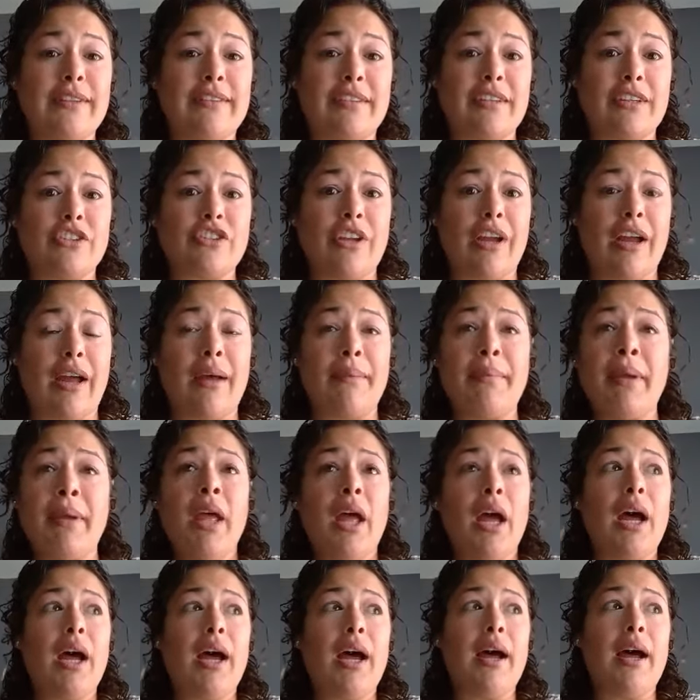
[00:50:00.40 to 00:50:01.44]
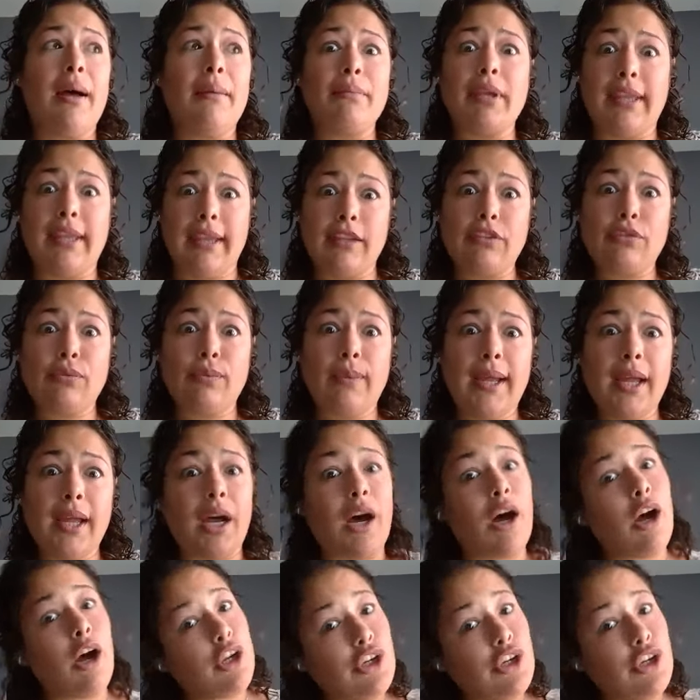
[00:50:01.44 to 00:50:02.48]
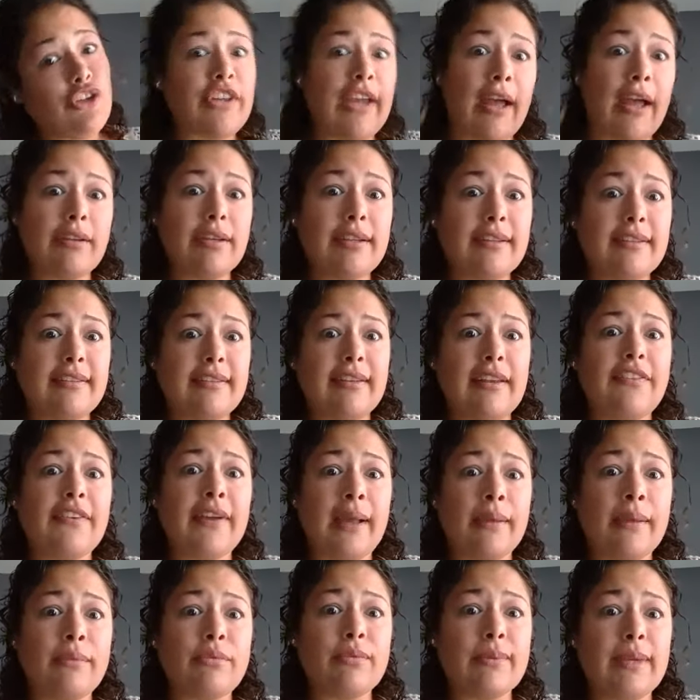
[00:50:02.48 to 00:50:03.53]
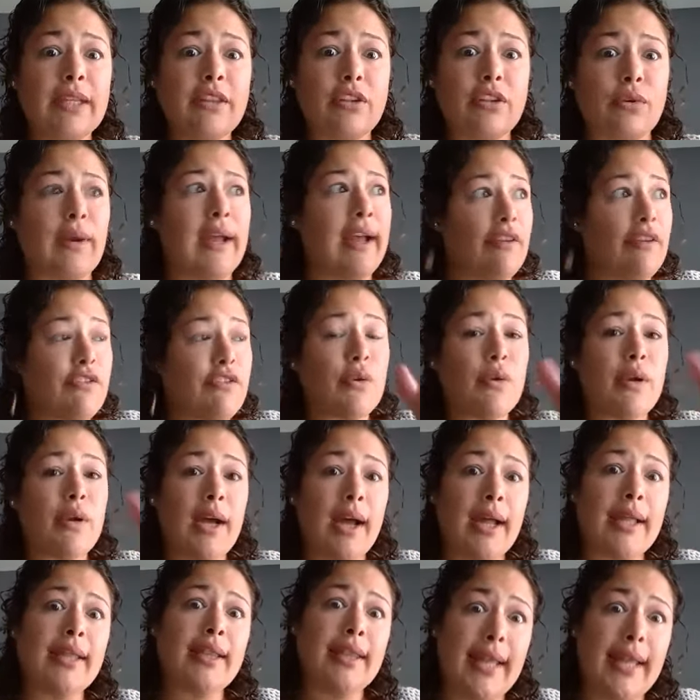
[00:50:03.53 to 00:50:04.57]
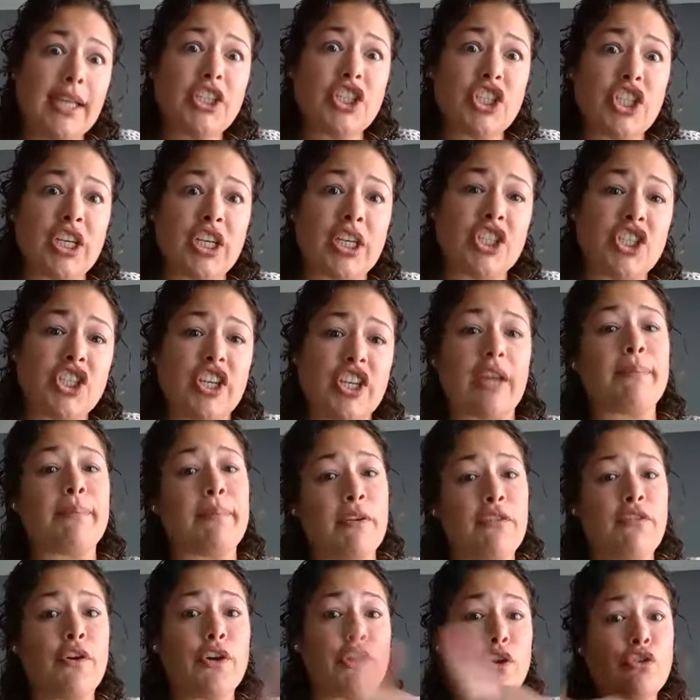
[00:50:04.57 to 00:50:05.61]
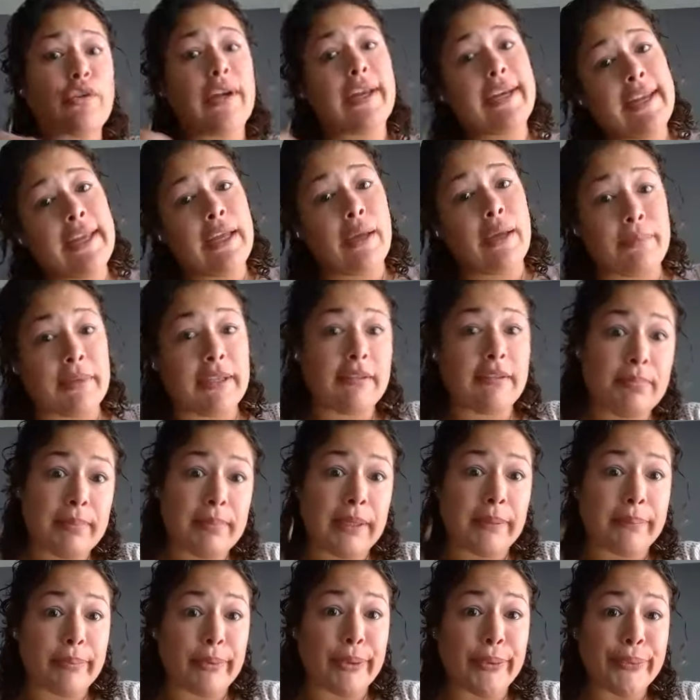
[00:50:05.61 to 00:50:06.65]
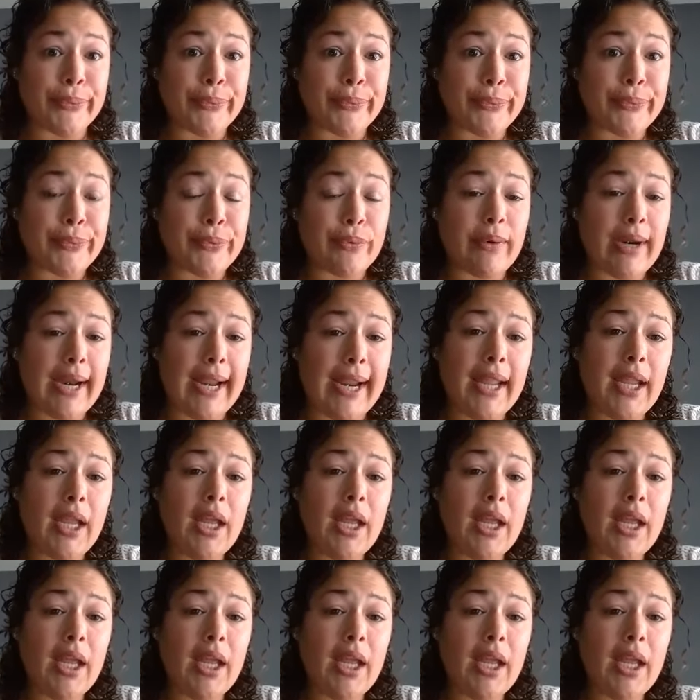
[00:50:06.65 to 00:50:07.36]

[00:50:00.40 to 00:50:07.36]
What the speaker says: their job, guess what? All your childhood stuff comes with you. Have you gotten that shit in check before you try to help these people? Right?